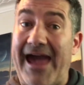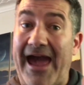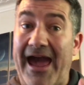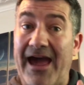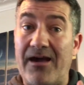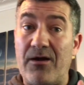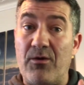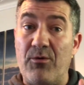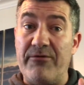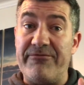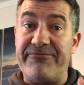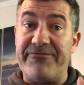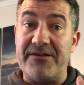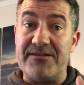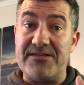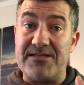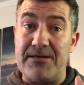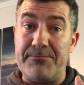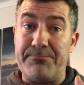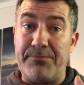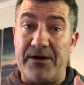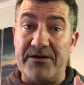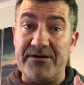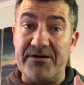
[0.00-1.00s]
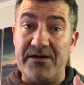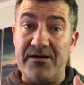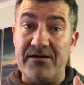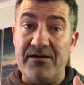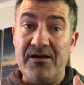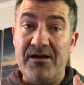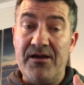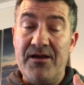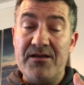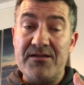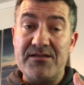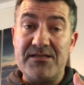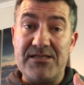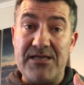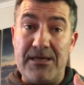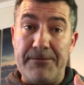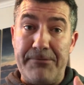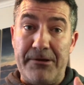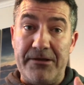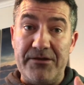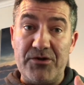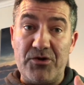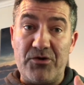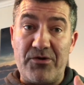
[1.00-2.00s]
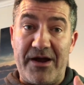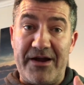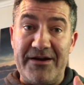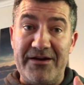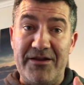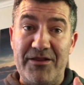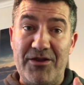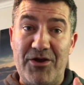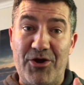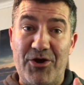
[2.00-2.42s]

aquifer deep under deep underground in the